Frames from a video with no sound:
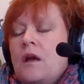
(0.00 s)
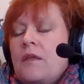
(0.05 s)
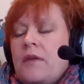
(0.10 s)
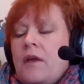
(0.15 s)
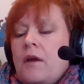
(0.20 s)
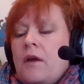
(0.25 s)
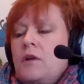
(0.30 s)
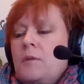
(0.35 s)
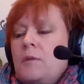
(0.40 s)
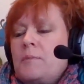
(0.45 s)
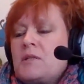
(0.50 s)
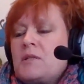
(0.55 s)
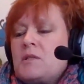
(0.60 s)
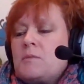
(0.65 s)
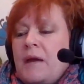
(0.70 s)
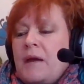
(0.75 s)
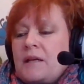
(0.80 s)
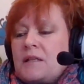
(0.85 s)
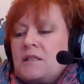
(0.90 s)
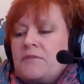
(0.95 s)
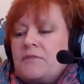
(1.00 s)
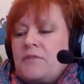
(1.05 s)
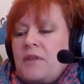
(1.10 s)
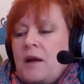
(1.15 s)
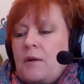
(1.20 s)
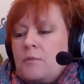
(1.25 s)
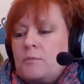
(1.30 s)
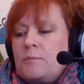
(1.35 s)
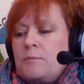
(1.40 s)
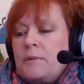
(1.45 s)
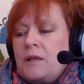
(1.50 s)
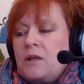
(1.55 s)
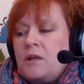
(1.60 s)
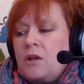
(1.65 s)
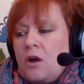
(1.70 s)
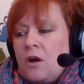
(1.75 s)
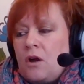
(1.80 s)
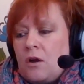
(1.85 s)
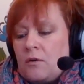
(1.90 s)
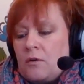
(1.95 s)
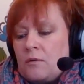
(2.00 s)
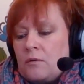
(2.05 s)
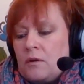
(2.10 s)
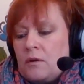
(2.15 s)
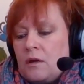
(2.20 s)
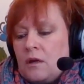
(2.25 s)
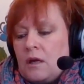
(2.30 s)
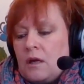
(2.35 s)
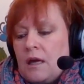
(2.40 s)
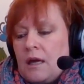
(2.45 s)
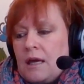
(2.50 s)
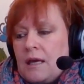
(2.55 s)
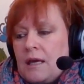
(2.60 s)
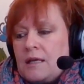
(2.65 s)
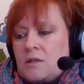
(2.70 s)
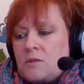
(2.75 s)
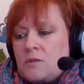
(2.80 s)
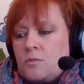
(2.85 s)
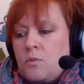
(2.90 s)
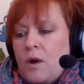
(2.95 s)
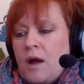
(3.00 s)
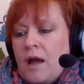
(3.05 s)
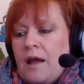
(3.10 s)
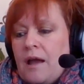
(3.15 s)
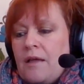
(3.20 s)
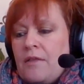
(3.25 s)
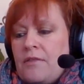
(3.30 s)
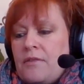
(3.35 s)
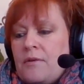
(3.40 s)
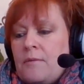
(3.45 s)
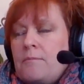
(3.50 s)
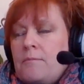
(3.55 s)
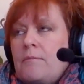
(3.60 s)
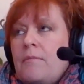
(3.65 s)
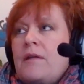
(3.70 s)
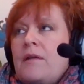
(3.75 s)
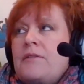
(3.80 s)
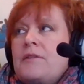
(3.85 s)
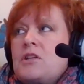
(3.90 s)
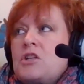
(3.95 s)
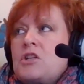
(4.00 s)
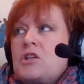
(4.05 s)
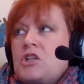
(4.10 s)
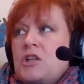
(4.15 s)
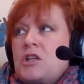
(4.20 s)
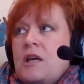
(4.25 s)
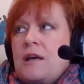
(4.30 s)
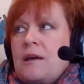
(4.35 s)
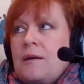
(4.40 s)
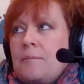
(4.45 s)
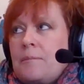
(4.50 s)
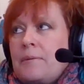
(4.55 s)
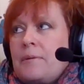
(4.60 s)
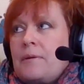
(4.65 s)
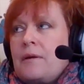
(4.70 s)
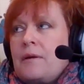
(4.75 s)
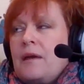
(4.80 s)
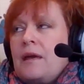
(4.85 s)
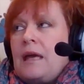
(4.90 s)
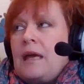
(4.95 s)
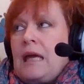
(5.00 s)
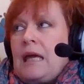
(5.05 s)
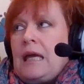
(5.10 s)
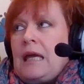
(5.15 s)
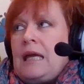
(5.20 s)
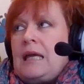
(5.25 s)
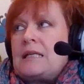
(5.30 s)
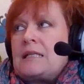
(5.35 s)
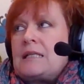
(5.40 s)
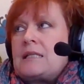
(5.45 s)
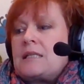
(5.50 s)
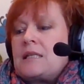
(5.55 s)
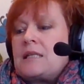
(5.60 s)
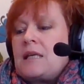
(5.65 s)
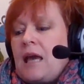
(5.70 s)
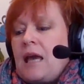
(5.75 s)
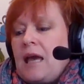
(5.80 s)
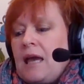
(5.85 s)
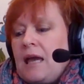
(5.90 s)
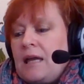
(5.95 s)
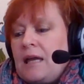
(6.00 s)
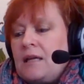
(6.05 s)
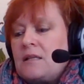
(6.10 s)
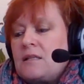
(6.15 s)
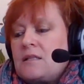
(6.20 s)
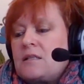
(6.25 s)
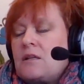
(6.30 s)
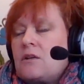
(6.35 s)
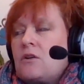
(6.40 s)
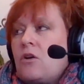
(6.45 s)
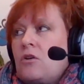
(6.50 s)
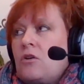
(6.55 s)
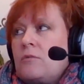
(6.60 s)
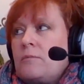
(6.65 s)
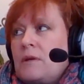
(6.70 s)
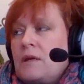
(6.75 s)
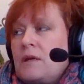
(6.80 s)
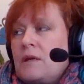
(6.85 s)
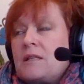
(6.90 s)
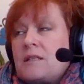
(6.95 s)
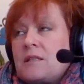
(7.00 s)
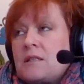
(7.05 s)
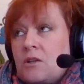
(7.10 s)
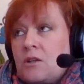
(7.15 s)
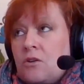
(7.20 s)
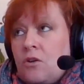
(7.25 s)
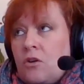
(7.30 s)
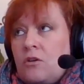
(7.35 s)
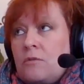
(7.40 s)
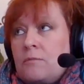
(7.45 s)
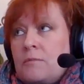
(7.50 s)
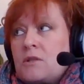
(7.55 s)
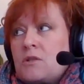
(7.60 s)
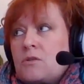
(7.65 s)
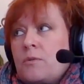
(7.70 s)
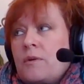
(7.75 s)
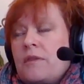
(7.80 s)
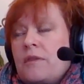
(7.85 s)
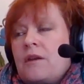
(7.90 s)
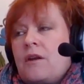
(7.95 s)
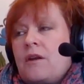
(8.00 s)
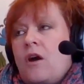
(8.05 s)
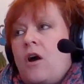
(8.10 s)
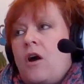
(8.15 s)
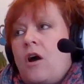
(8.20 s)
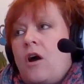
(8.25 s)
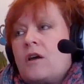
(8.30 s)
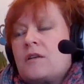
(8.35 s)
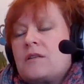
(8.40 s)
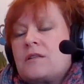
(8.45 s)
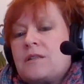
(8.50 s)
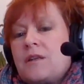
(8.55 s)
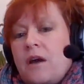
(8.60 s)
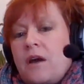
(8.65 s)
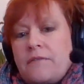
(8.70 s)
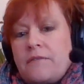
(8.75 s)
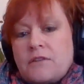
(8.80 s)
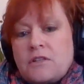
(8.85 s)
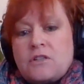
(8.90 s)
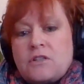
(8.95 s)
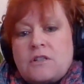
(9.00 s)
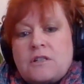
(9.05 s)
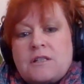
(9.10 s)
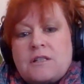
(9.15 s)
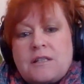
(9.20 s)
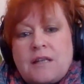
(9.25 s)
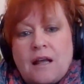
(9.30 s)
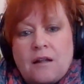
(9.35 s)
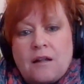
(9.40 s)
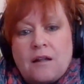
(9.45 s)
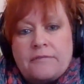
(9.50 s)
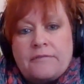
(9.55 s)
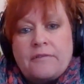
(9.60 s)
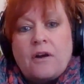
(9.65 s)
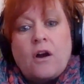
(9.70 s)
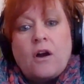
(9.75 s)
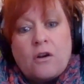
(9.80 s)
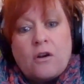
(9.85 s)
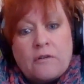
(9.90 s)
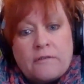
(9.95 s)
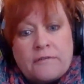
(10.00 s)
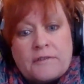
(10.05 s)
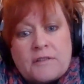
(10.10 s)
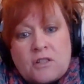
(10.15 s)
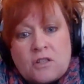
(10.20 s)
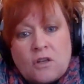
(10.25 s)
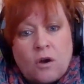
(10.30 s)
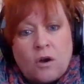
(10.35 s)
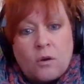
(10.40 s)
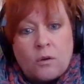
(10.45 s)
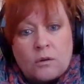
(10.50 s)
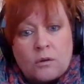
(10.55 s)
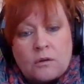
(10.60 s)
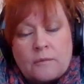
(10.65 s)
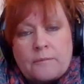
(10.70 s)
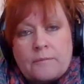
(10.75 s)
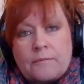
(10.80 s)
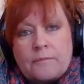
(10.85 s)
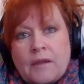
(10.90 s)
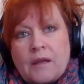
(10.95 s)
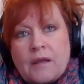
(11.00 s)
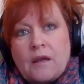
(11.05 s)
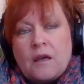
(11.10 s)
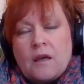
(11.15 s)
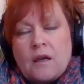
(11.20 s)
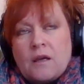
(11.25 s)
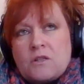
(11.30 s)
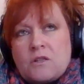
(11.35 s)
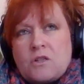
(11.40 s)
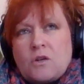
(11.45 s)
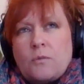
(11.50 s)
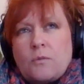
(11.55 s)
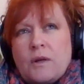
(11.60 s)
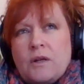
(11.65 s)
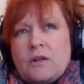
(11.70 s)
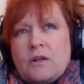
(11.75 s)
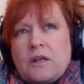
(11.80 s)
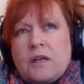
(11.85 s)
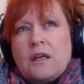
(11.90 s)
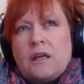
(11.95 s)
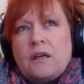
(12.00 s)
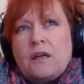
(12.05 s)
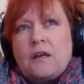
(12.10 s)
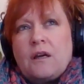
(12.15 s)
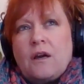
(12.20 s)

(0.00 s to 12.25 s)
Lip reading: The only perspective that would be no is where the mothership is synonymous with a service to self oversoul. So we're looking